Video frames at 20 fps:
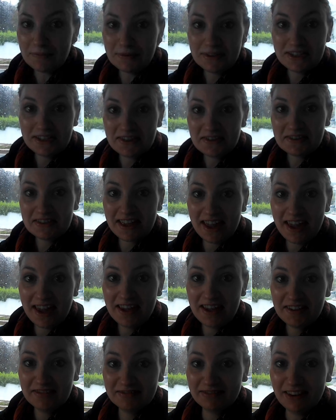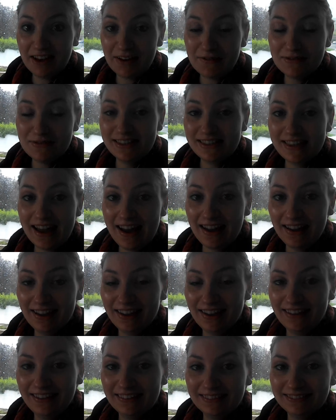Tuesday! I'm sat
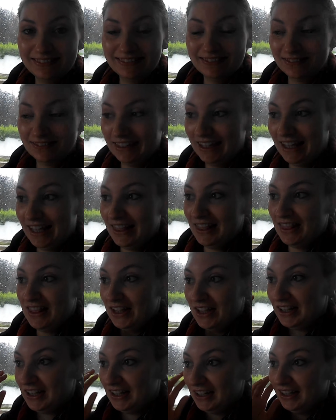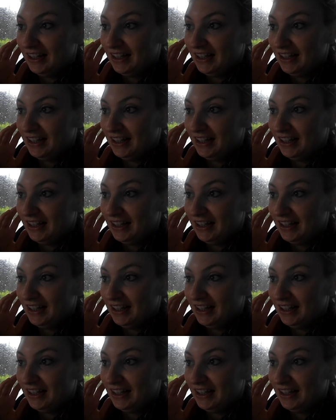in the